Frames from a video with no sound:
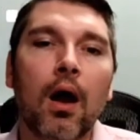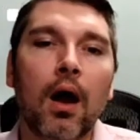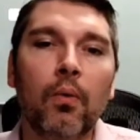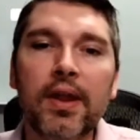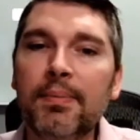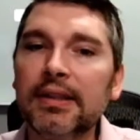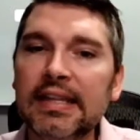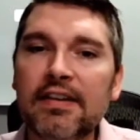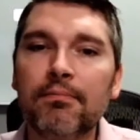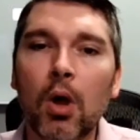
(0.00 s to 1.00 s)
We
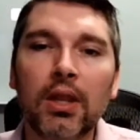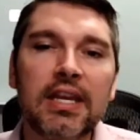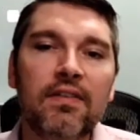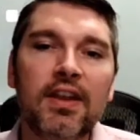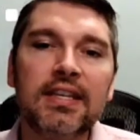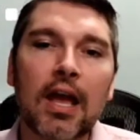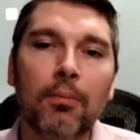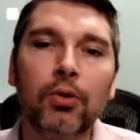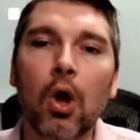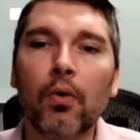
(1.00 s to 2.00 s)
believe Mullen EVs help
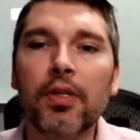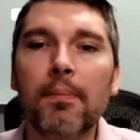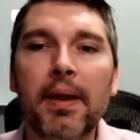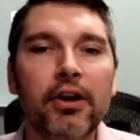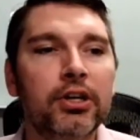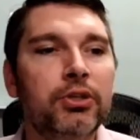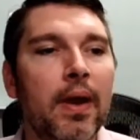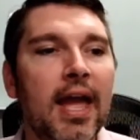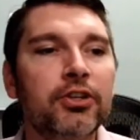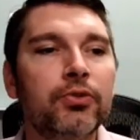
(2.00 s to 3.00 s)
lower the barrier to
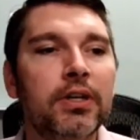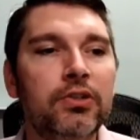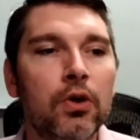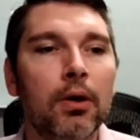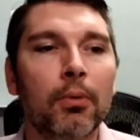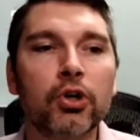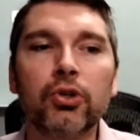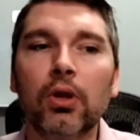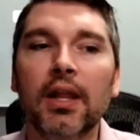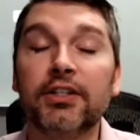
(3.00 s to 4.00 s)
entry to
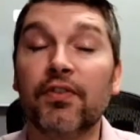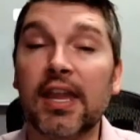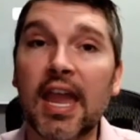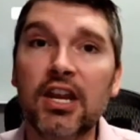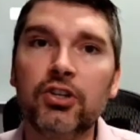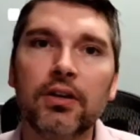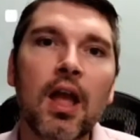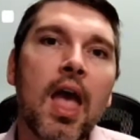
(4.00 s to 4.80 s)
commercial electrification.